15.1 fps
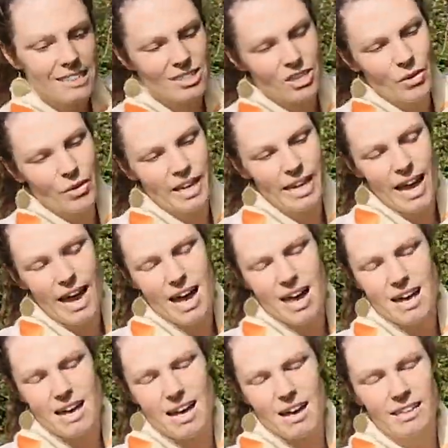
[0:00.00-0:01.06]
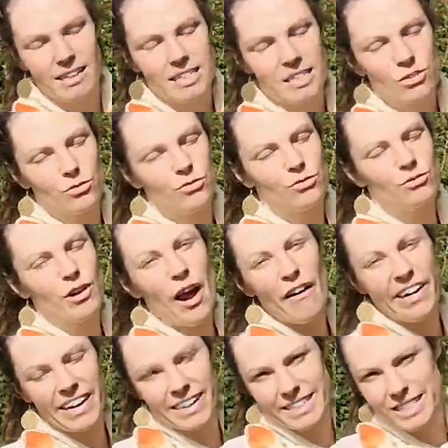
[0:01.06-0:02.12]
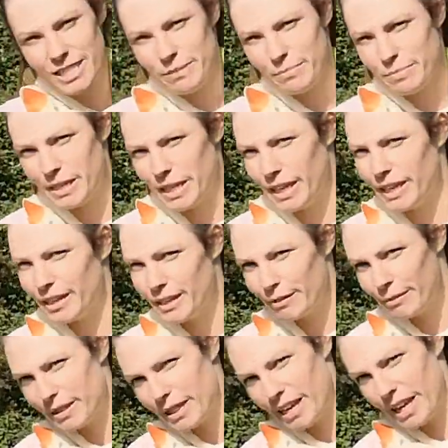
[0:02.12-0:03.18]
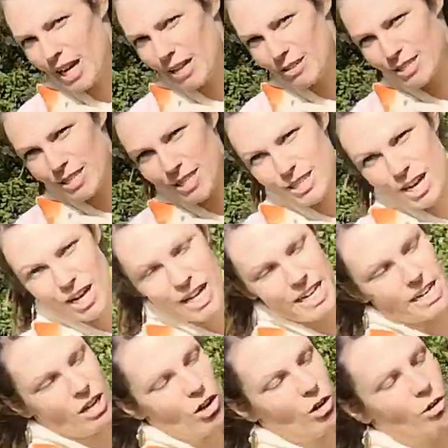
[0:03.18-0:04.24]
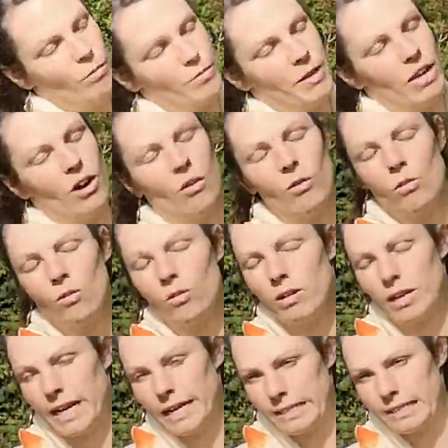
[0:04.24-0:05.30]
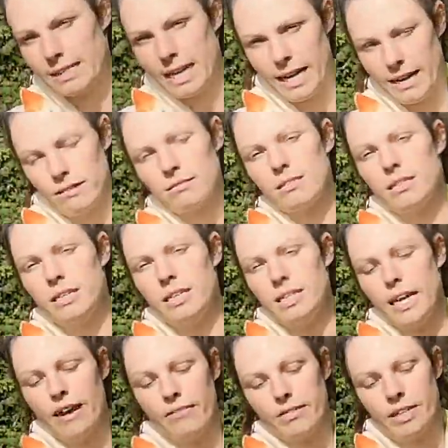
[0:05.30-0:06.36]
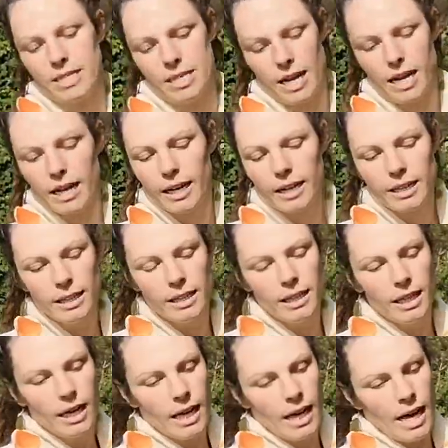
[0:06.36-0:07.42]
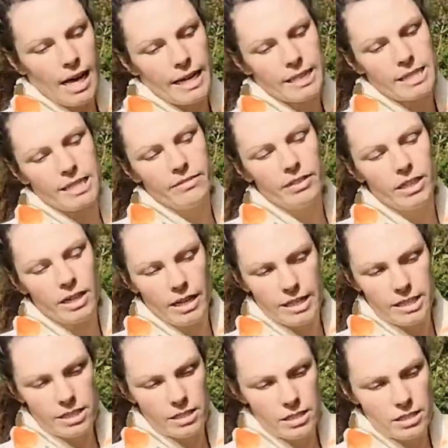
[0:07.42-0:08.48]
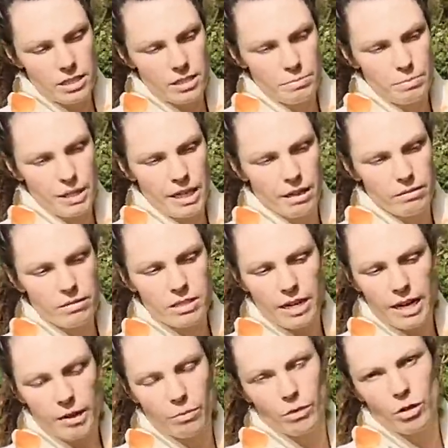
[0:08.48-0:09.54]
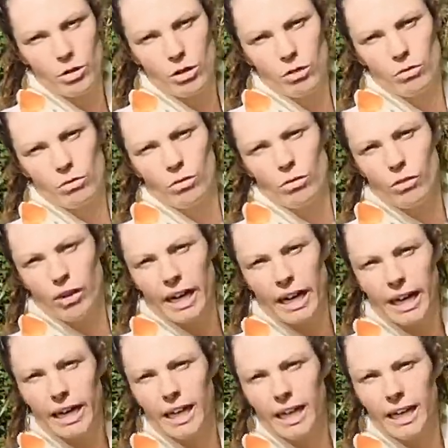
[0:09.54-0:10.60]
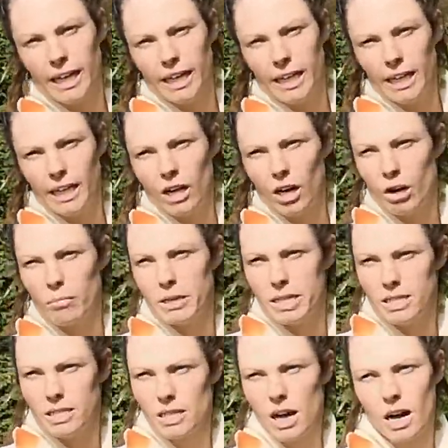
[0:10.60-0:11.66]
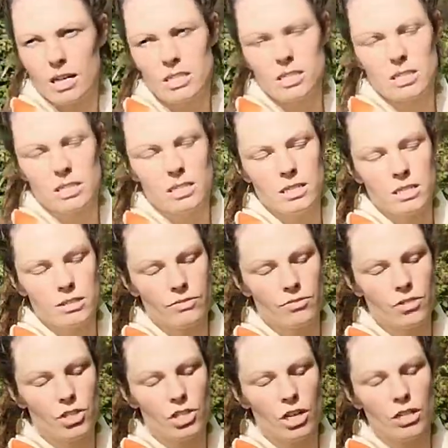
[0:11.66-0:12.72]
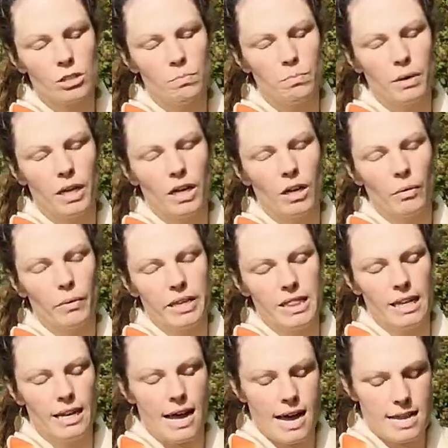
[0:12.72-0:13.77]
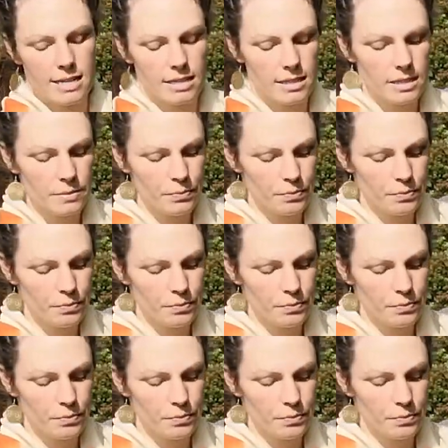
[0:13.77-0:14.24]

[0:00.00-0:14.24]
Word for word: So yeah, it's very nice to be here with you outside. I hope you all get to get outside every day. It's even nicer to be outside when you can really come into consciousness of just being with the land.